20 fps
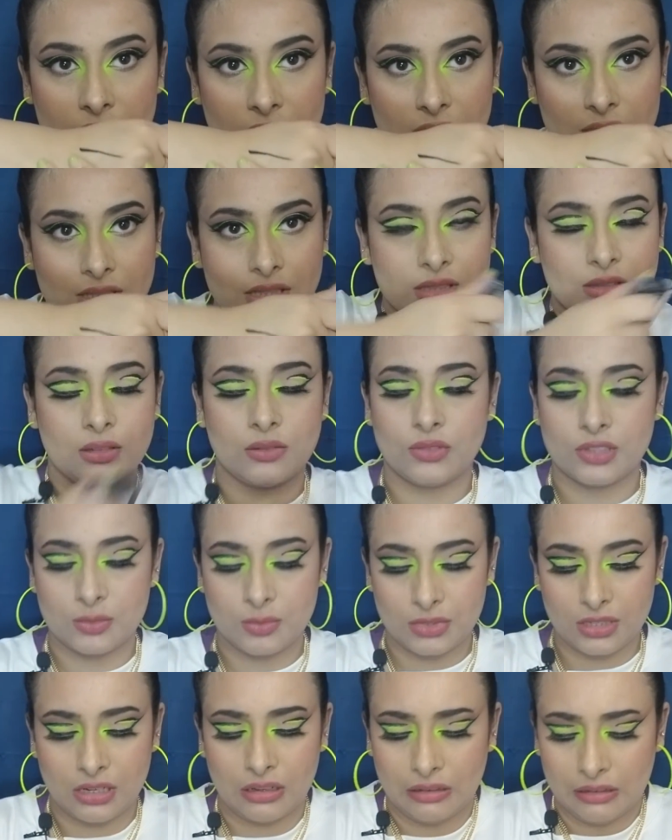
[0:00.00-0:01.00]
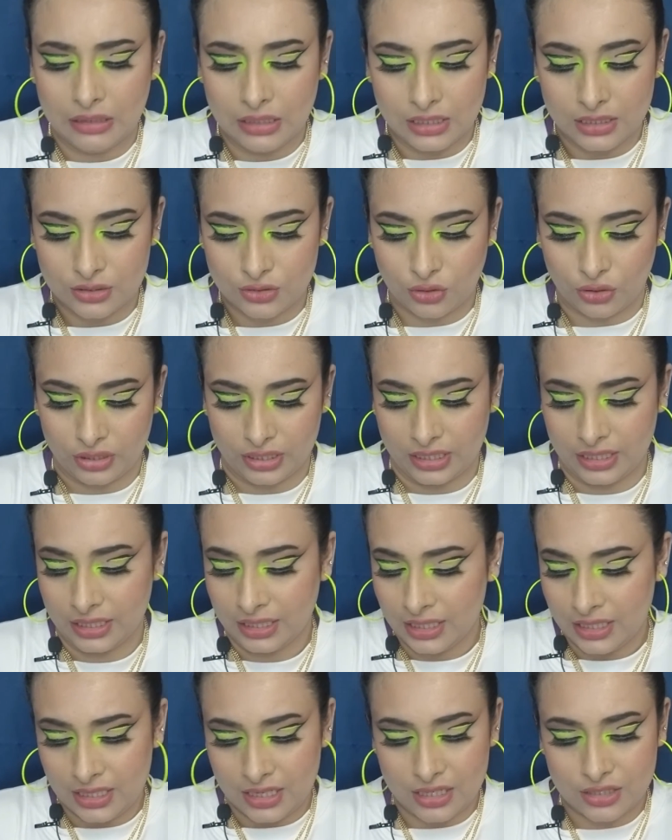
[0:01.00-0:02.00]
Is it visible? Sorry,
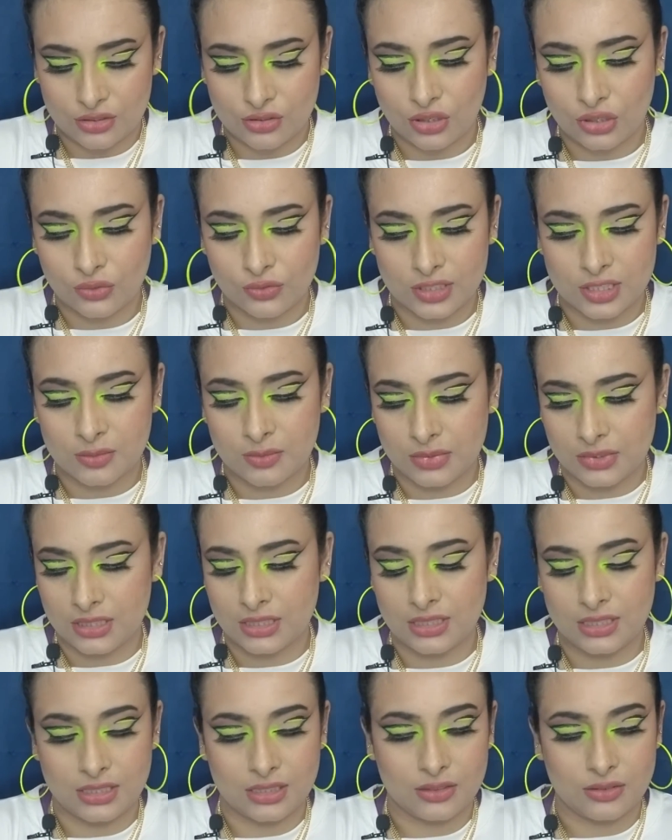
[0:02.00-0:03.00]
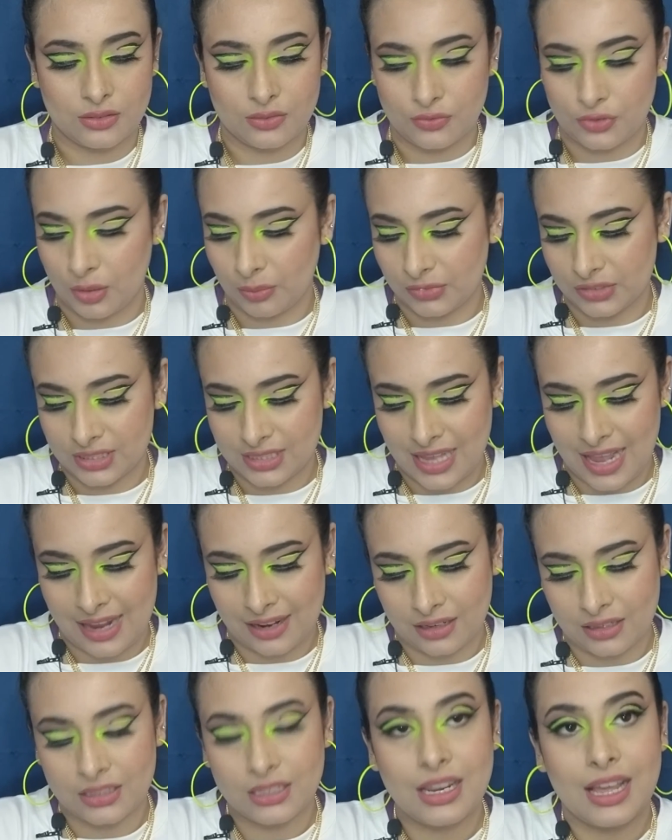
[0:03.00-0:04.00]
it's not visible from this
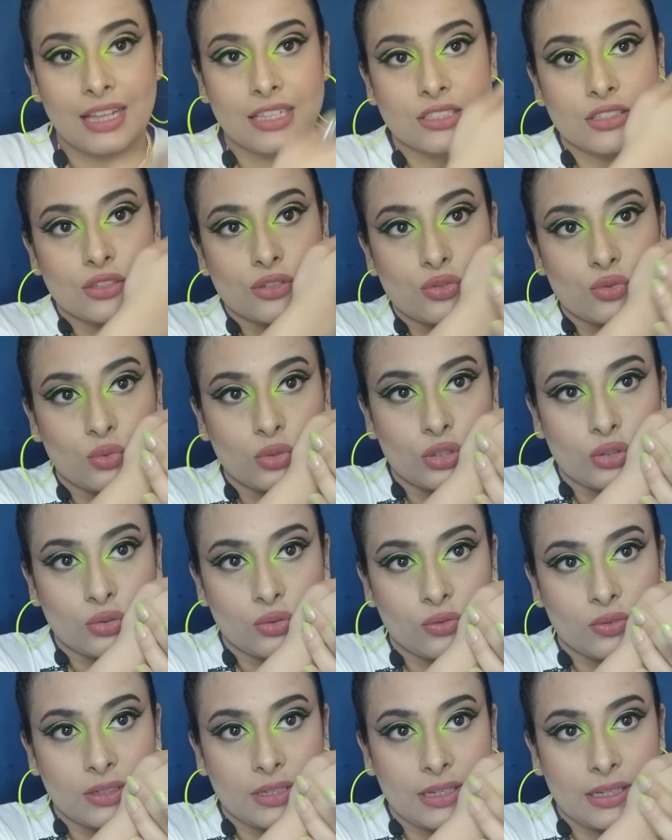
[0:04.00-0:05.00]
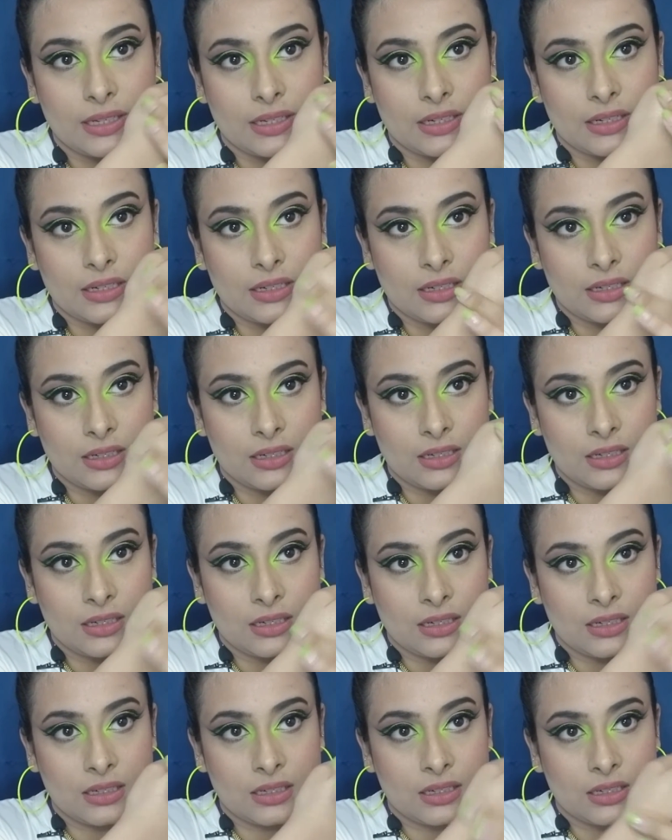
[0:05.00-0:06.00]
angle. I'll just do it over here.
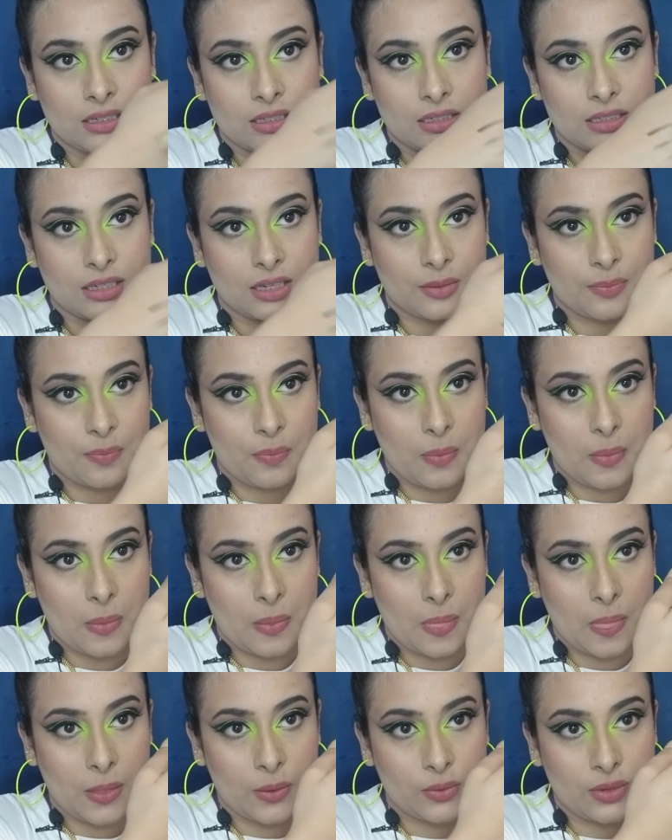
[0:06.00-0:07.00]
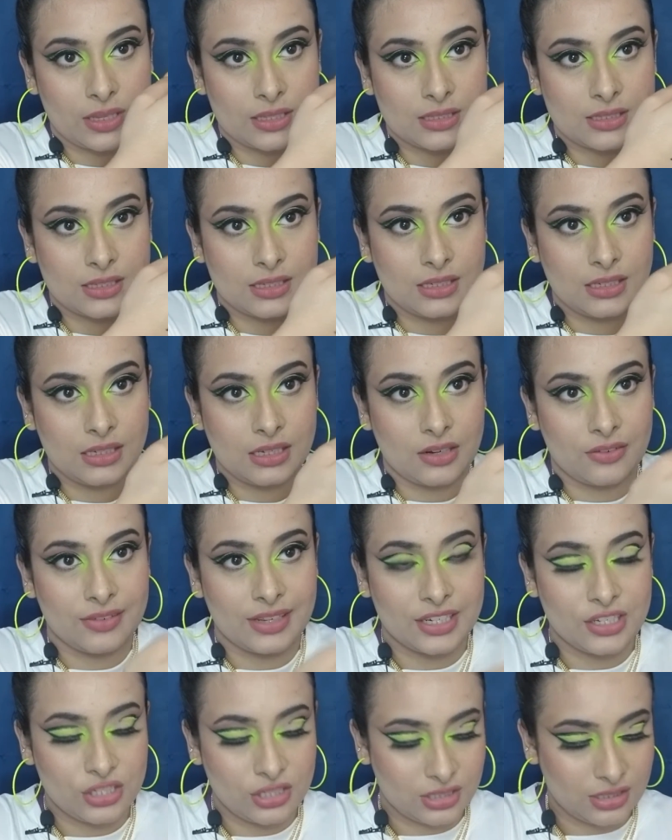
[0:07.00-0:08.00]
Yeah, you can see a
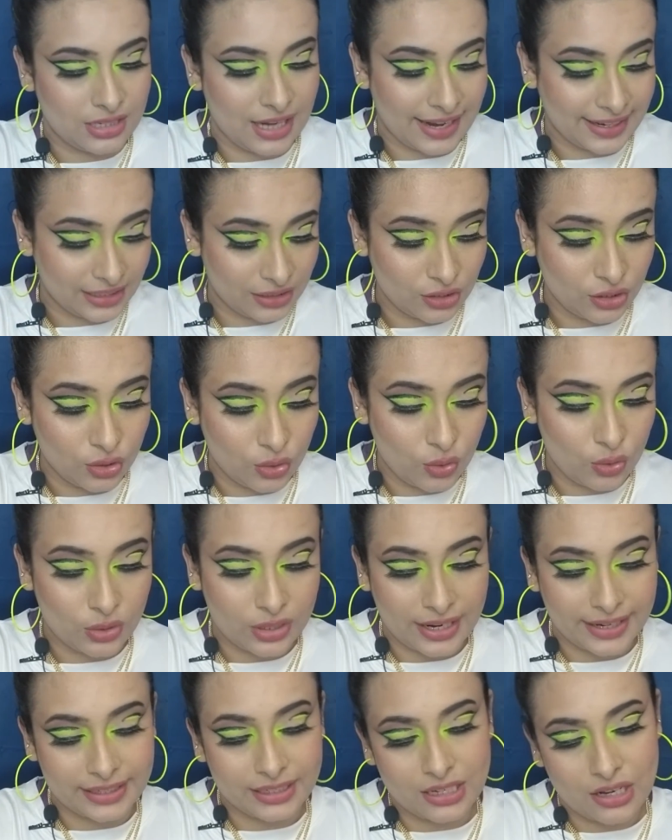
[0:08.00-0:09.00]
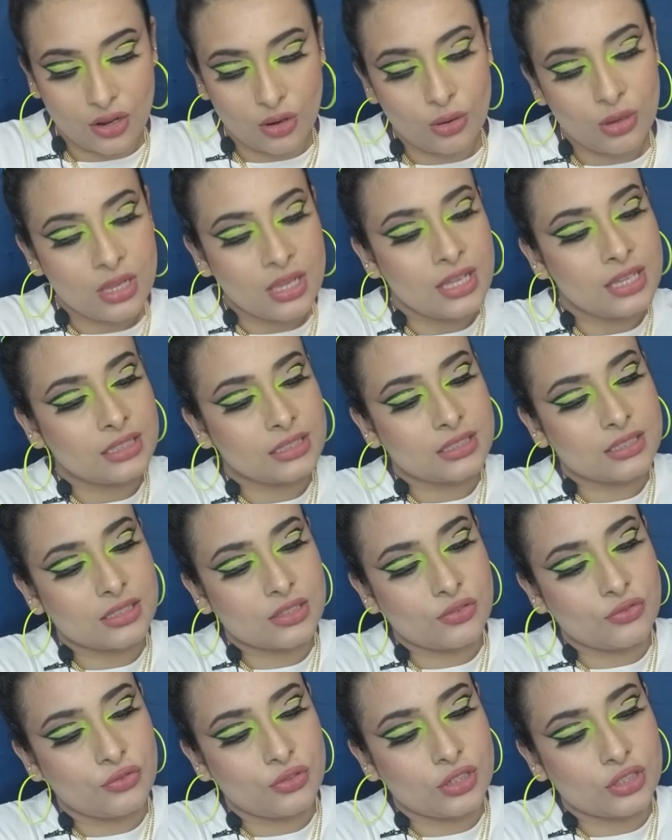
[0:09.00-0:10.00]
very light glow right now. This is
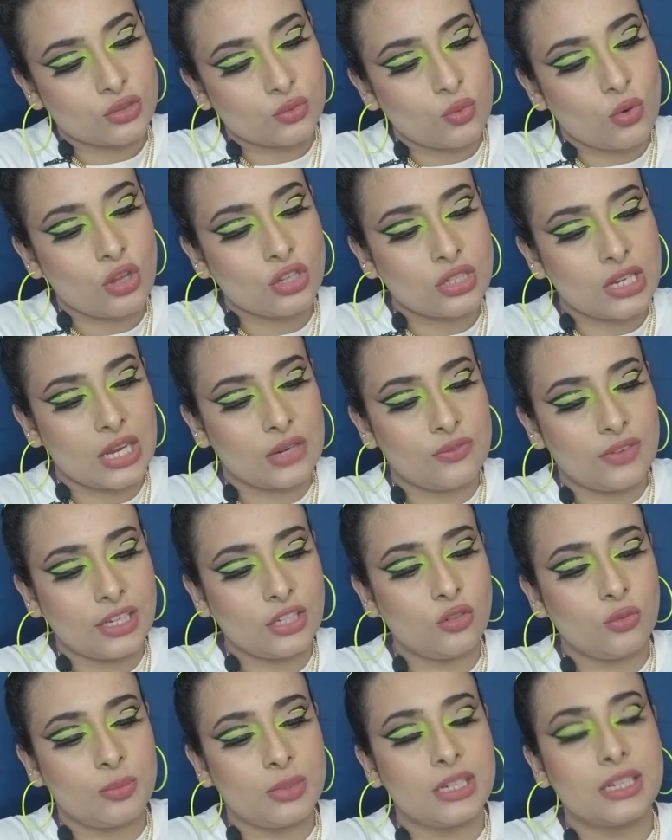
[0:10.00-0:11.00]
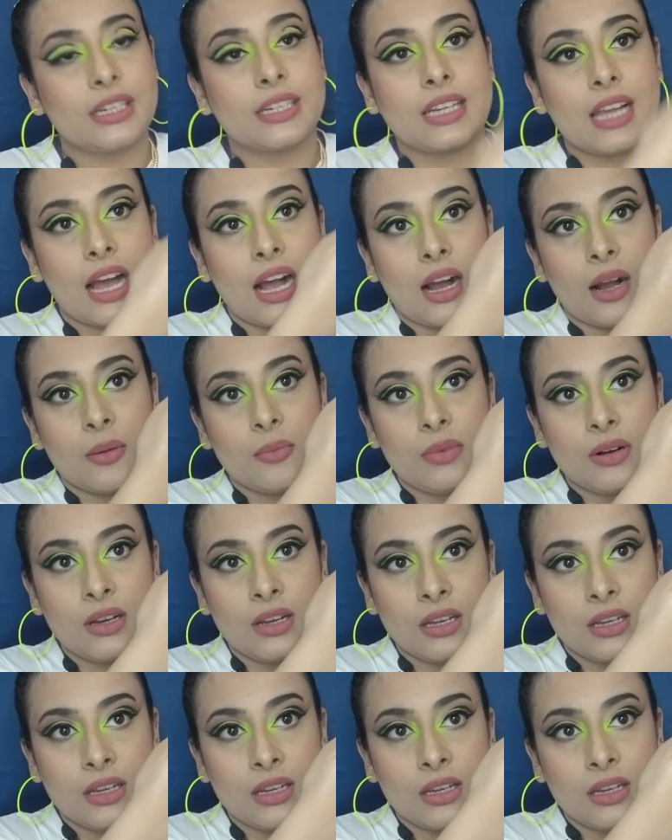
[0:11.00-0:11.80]
the first swatch, and when you build it up,